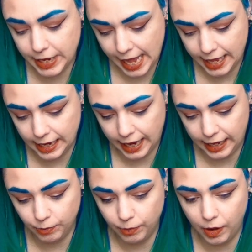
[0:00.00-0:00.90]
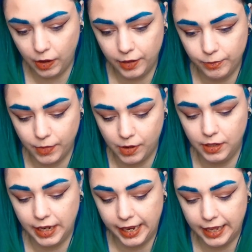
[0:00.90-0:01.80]
getting like more and more
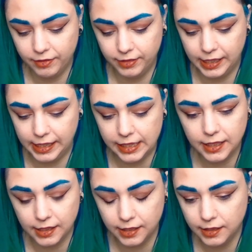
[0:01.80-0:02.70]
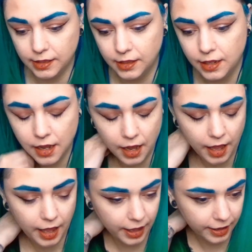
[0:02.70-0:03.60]
like releases
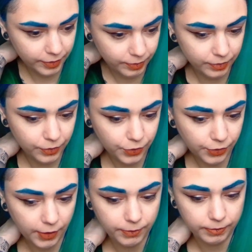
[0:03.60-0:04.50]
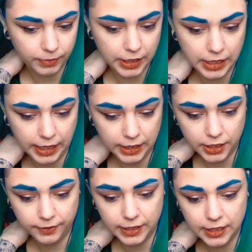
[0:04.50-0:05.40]
from
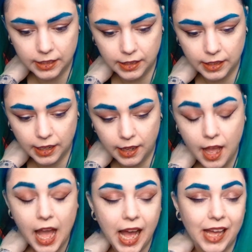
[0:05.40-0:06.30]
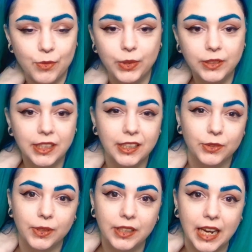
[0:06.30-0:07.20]
Kodansha recently. I will say as
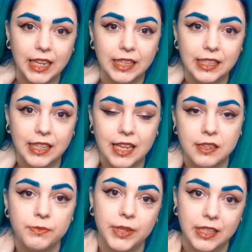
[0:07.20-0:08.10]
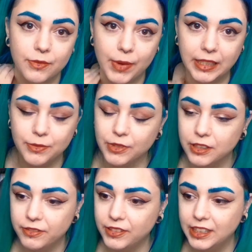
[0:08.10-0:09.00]
well, like this hasn't been the best
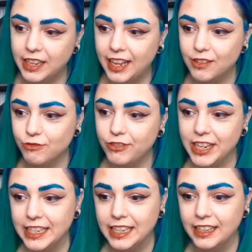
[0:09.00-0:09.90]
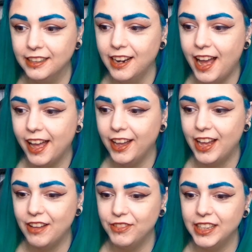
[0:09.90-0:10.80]
month for like reading.
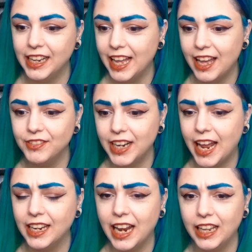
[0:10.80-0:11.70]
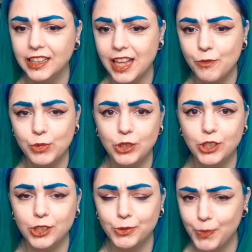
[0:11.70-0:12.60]
I feel like I haven't had like that
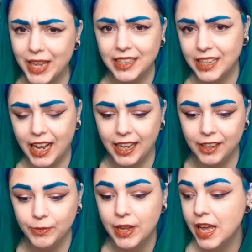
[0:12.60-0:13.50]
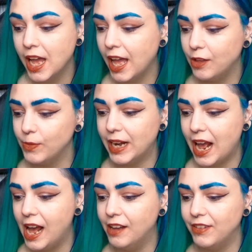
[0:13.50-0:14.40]
much spare time, and when I
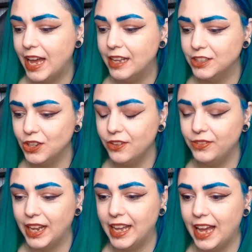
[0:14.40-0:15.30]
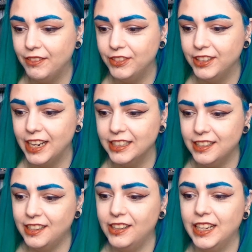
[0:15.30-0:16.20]
have, I had sort of like haven't
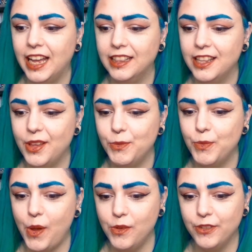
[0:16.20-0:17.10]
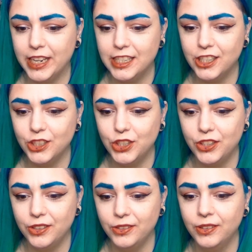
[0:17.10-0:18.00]
necessarily had the motivation
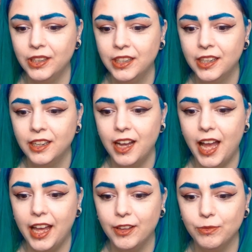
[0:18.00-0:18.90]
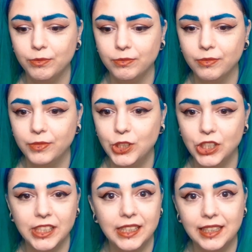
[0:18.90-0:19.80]
to
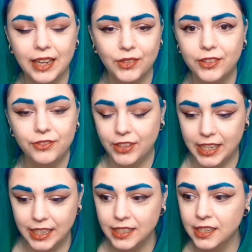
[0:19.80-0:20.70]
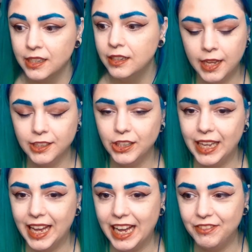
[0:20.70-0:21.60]
just sit down and read. So
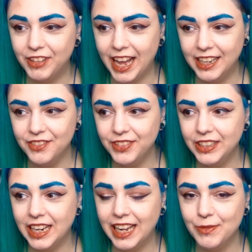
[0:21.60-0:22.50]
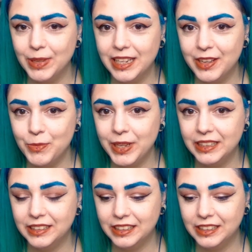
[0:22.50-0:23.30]
yeah, I kind of feel like I'm a little bit